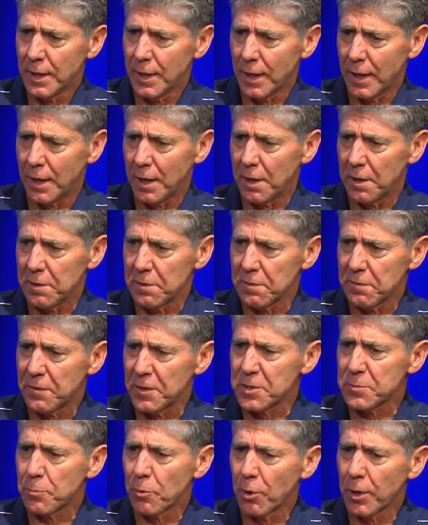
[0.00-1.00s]
Uh,
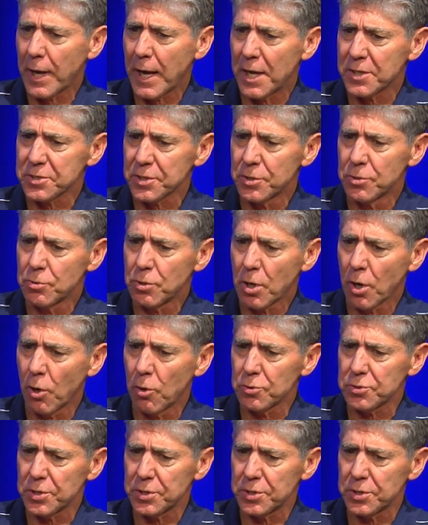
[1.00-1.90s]
Fitchburg has a new coach.